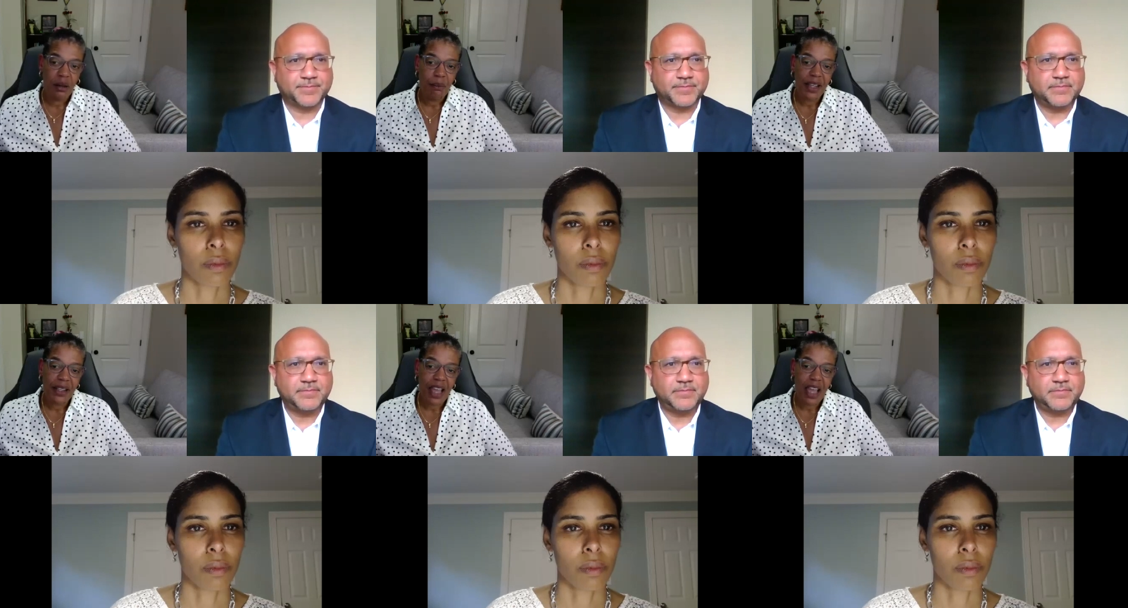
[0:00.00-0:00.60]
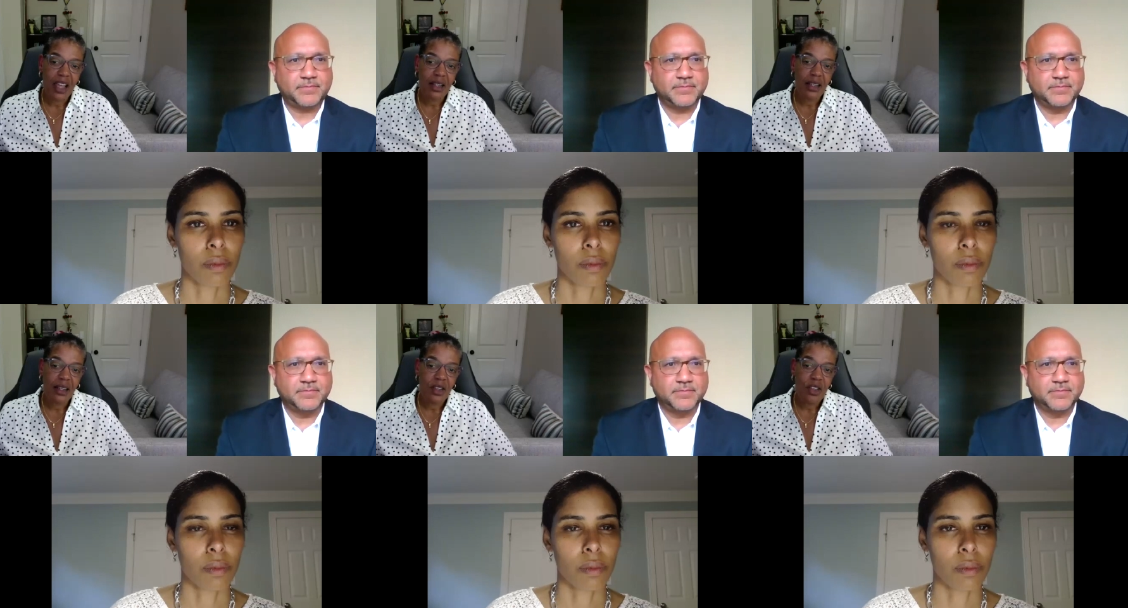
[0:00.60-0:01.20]
Speaker 1: but that
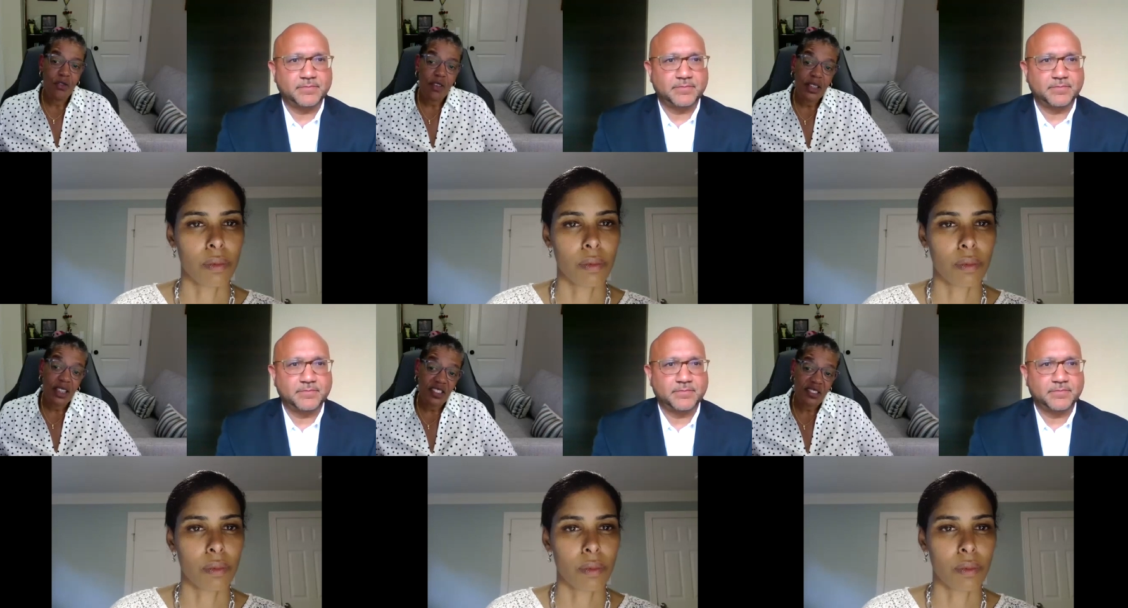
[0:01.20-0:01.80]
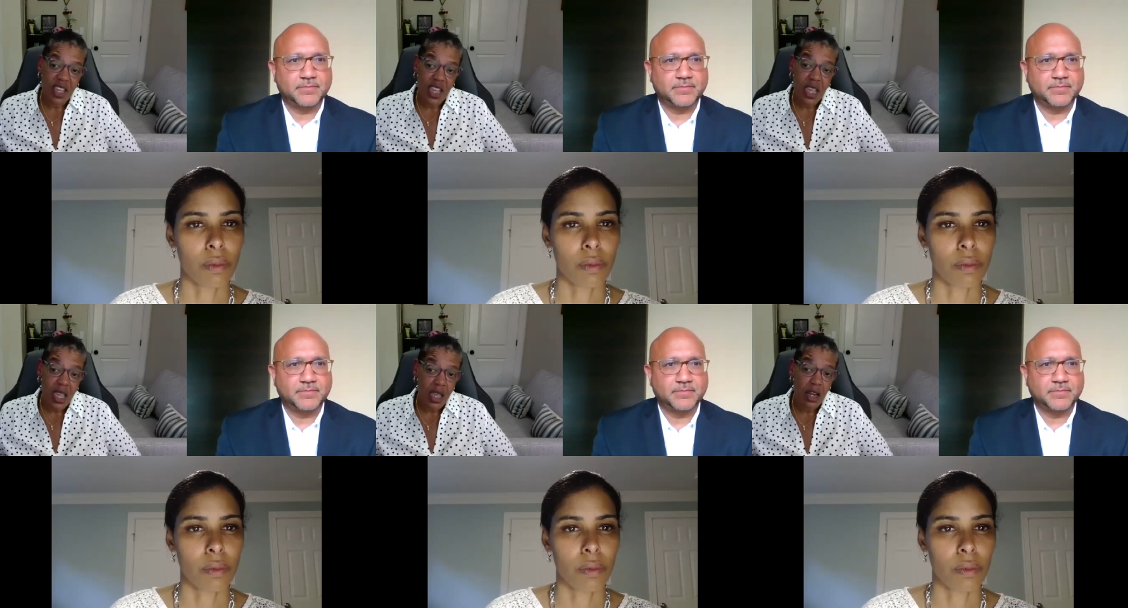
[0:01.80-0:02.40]
you really see,
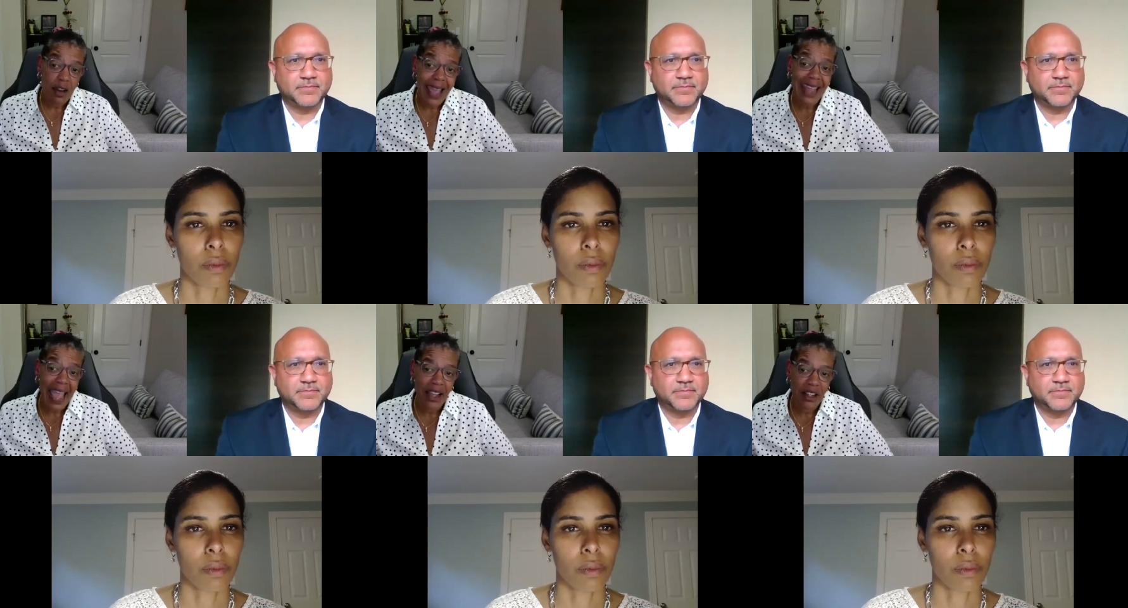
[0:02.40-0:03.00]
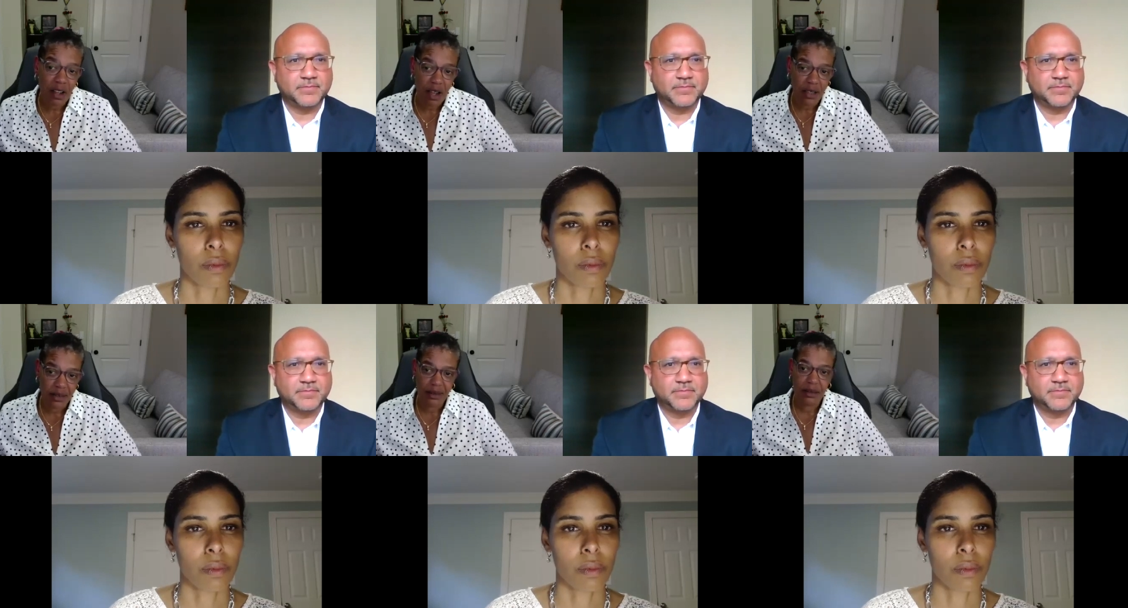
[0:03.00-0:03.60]
hear, and act
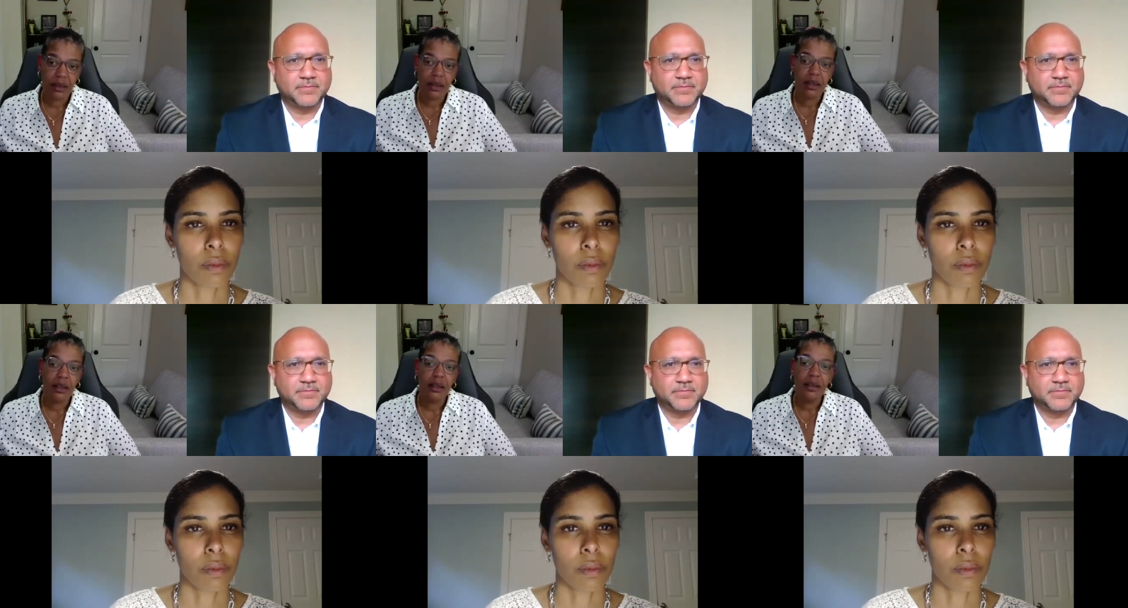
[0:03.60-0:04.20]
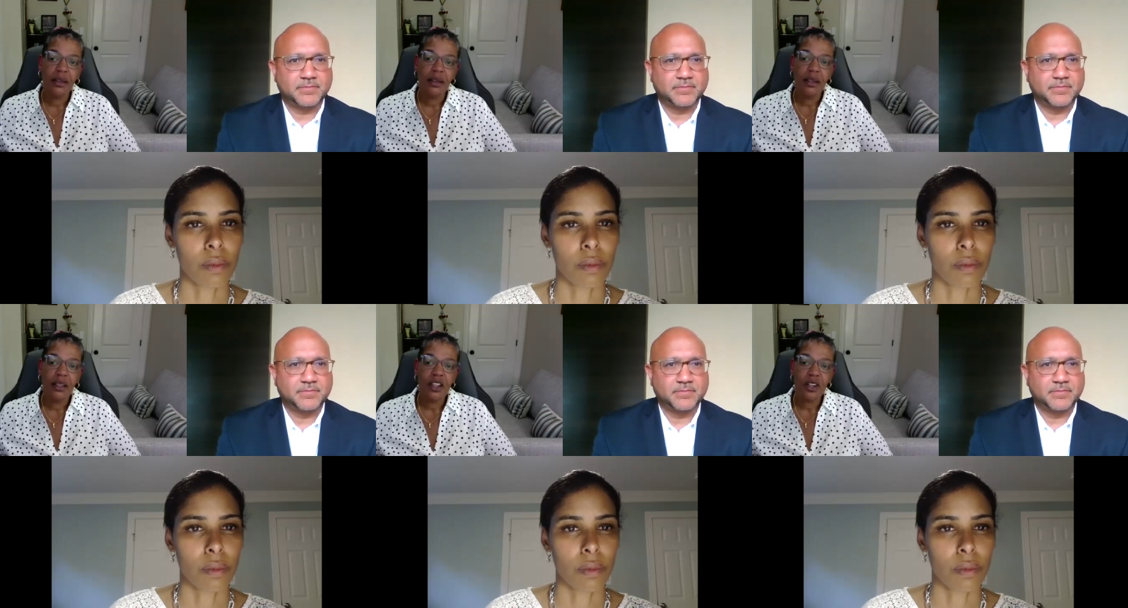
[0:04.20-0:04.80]
on
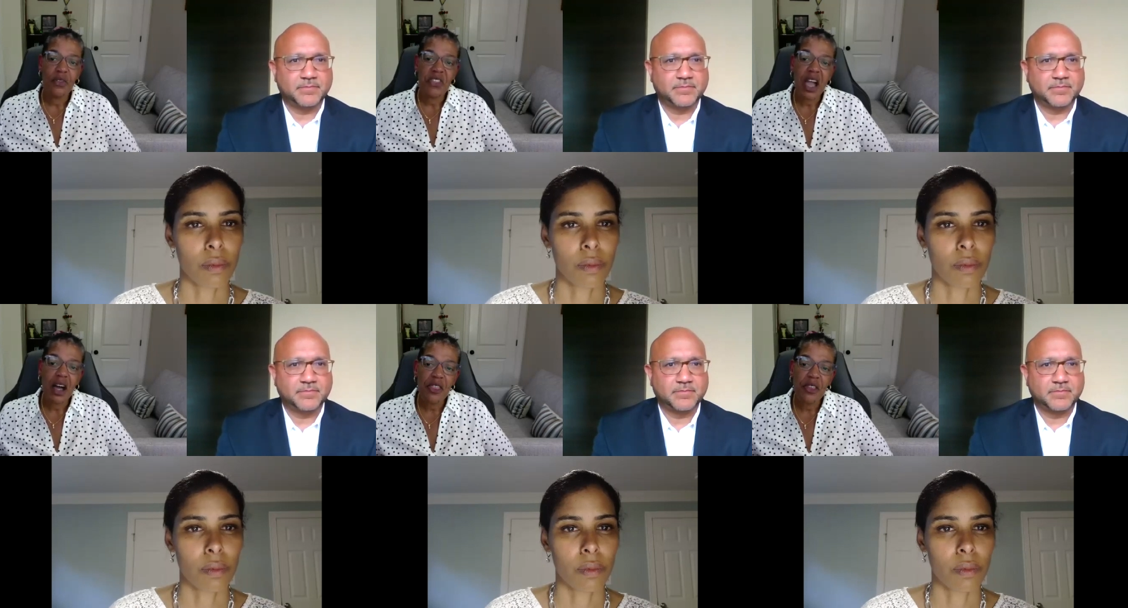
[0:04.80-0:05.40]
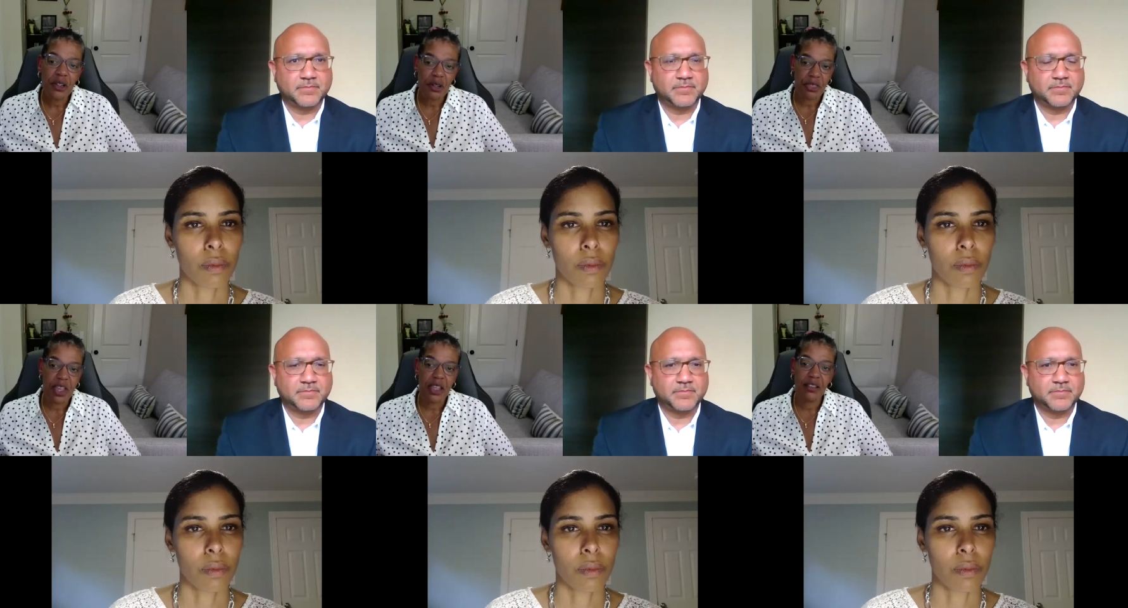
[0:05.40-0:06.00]
you know the other
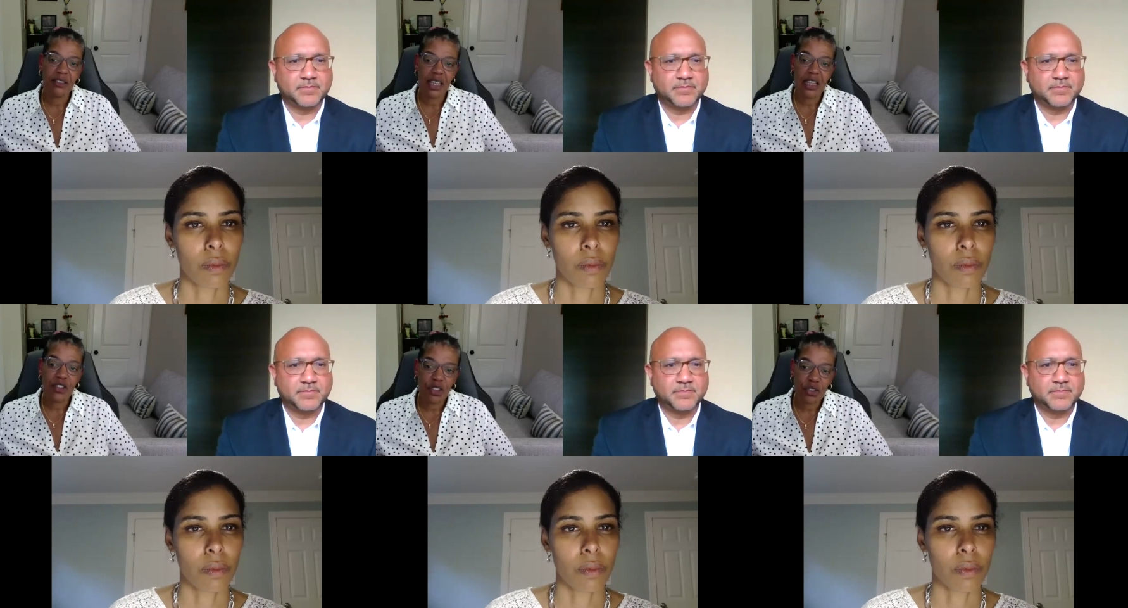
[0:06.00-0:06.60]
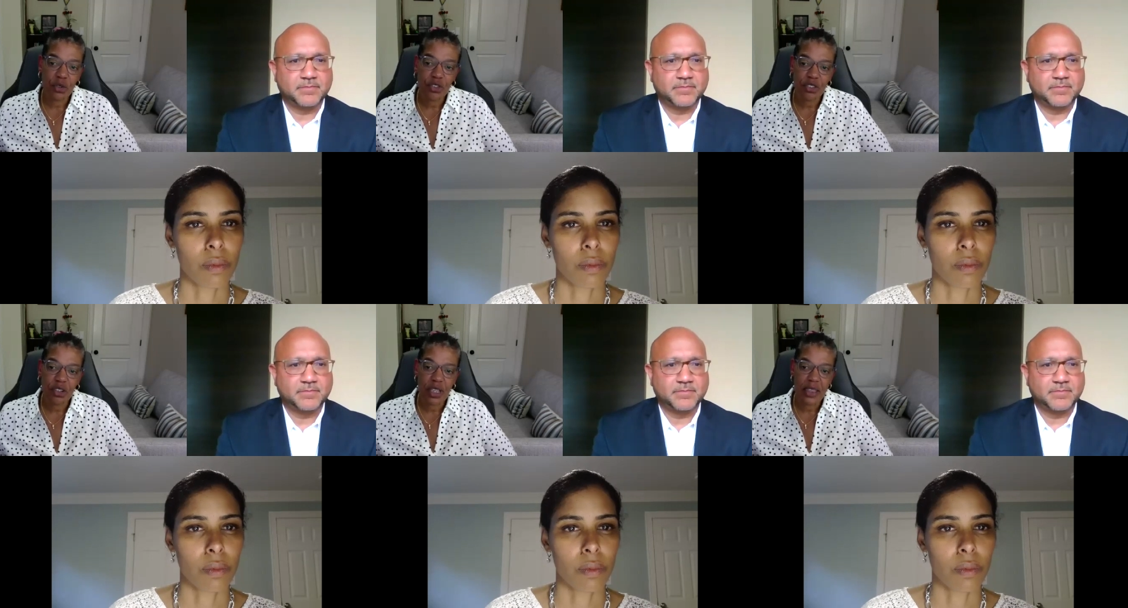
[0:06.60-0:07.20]
things
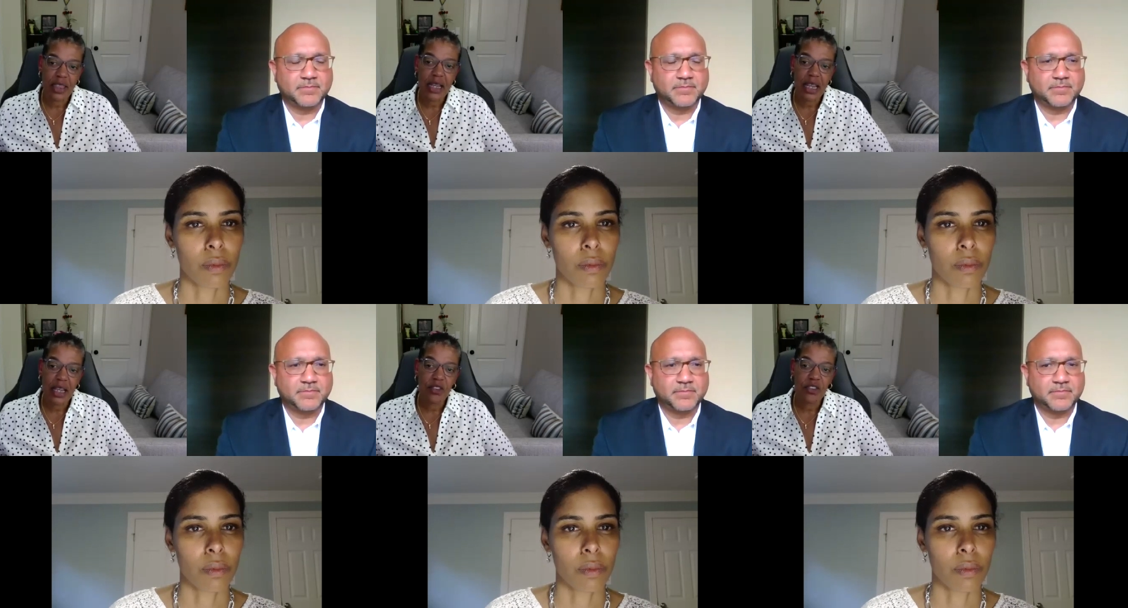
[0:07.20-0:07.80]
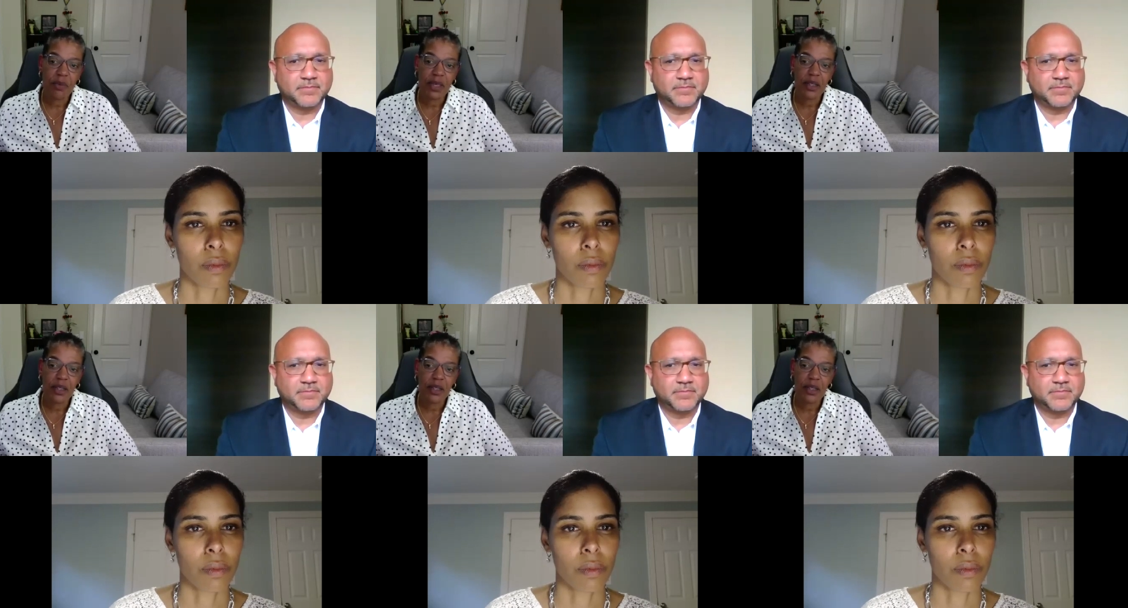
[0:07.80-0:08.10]
institutionally that needs to be